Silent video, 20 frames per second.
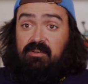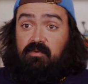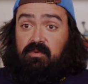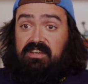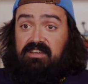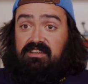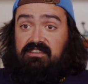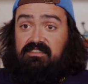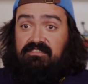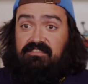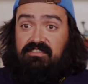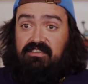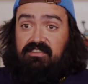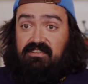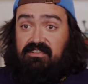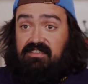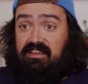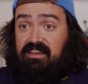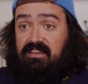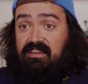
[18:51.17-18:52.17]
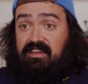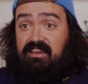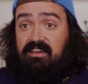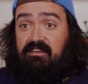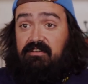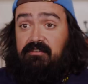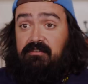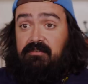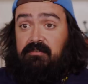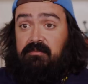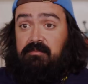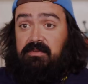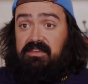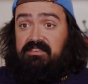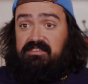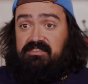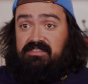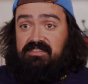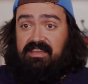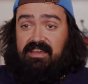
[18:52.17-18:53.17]
we need to figure that out
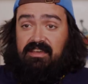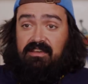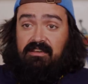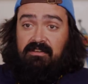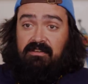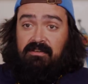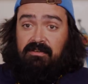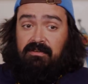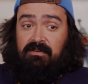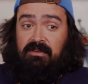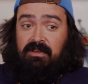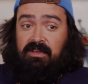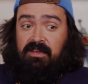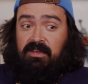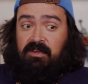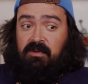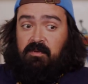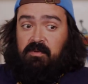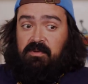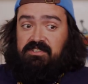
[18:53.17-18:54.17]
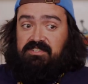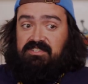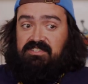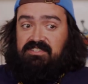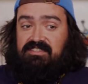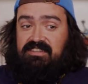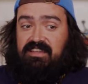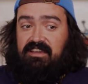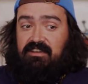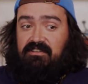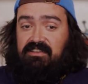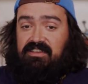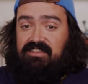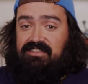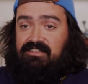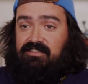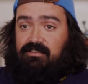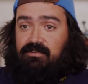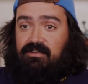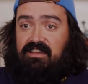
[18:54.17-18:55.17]
because now we're just now
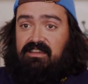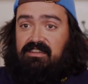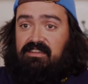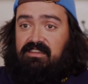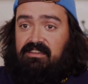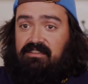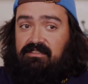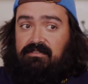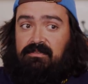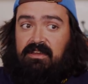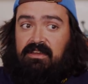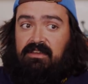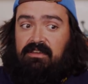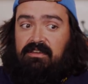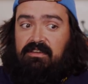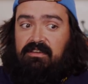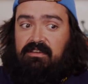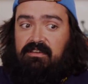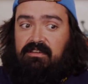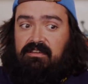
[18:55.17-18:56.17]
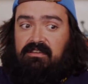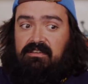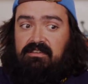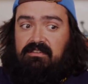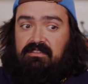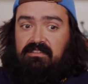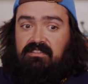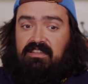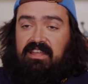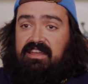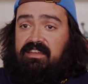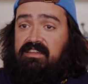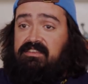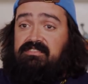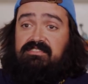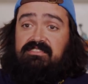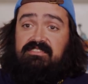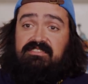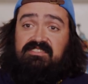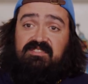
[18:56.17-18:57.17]
integrating uh, lighting
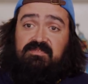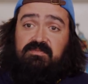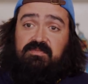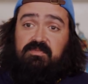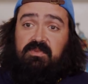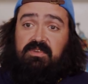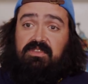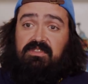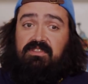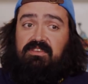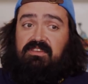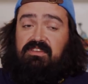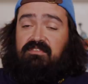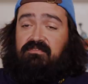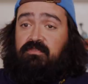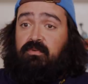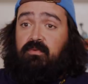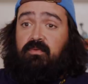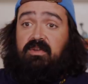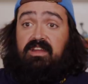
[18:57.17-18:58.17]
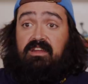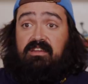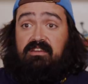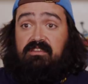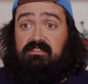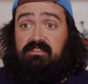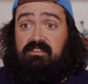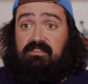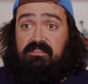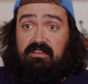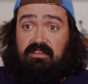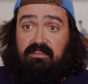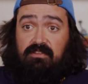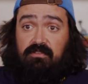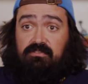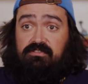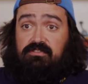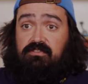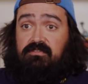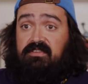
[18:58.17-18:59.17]
systems with infrared and, and
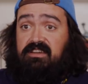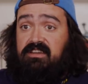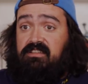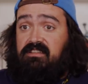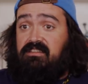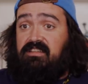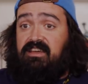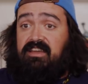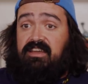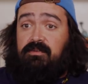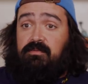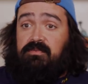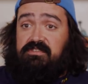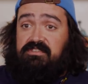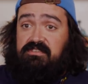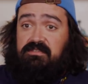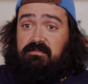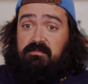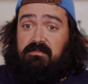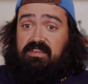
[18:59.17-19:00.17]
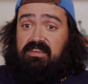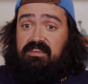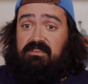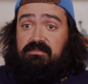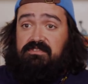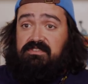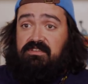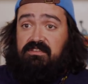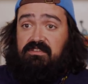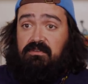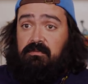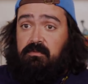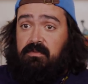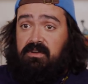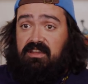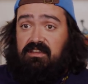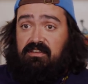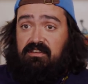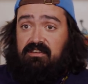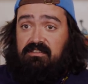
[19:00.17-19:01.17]
ultraviolet light, which to me was a no
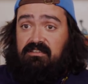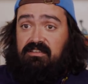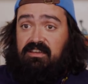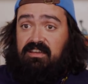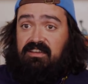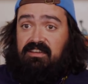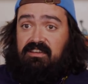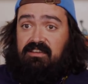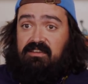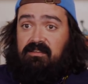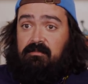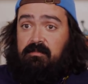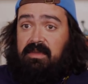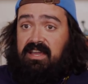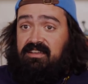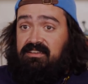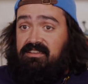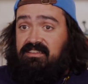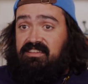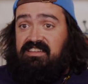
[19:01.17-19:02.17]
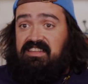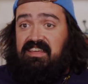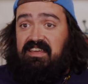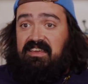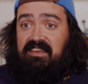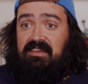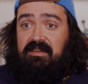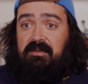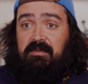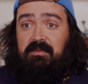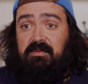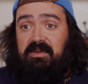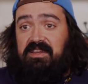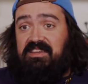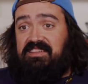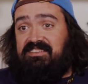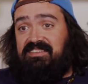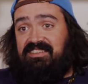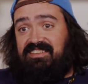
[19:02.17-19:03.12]
brainer. Back in the day, we get